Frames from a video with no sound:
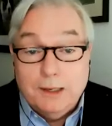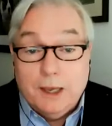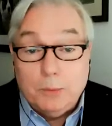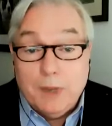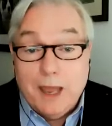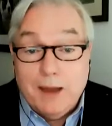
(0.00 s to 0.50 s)

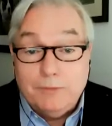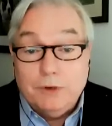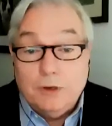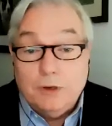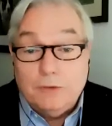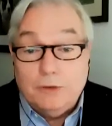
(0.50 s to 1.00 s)
And we have to
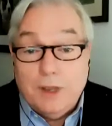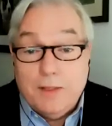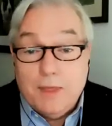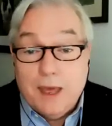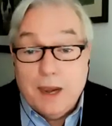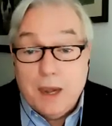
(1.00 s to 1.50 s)

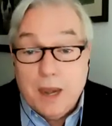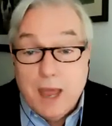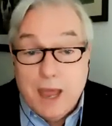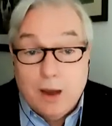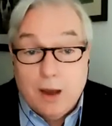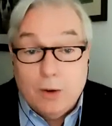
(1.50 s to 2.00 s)
understand that
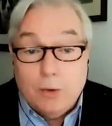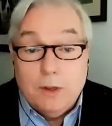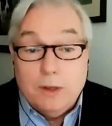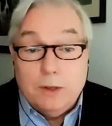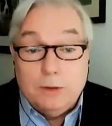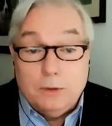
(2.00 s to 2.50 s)
now,
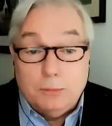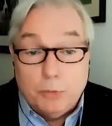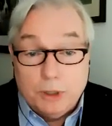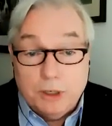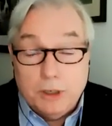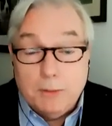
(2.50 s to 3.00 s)

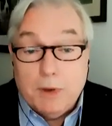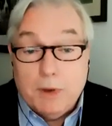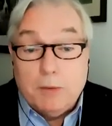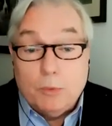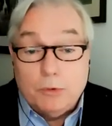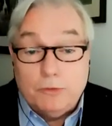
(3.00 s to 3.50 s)
bringing
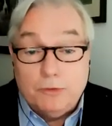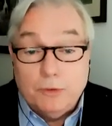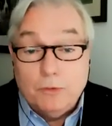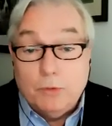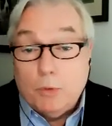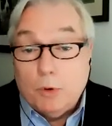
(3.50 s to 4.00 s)
about a more
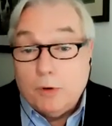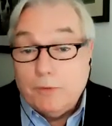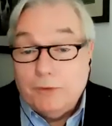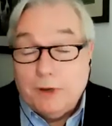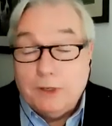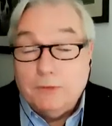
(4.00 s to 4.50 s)
civil, more
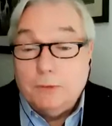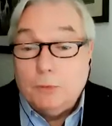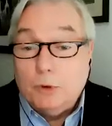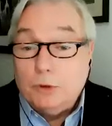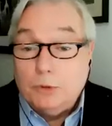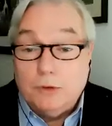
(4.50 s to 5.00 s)
effective, and
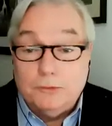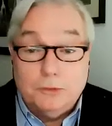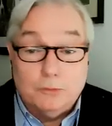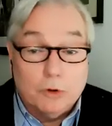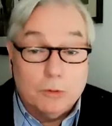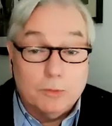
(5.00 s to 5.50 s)
more trusting
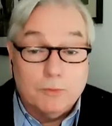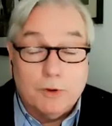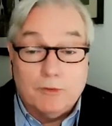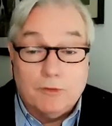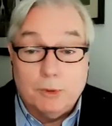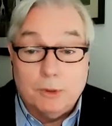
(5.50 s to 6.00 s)
form of
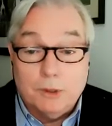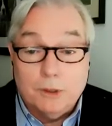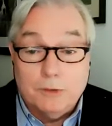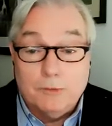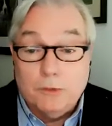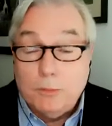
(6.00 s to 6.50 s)
government
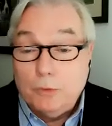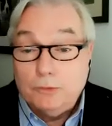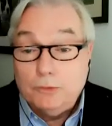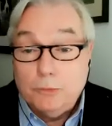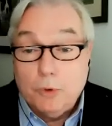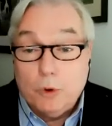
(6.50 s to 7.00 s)
is the most
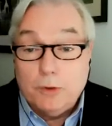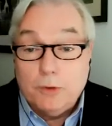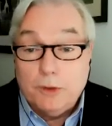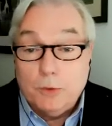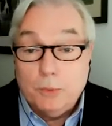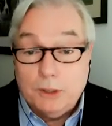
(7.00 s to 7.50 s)
important
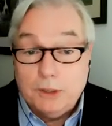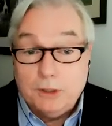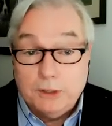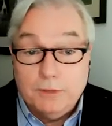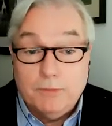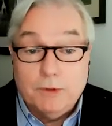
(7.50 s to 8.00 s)
thing we can
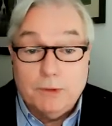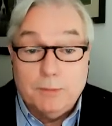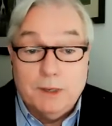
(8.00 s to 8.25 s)
leave them.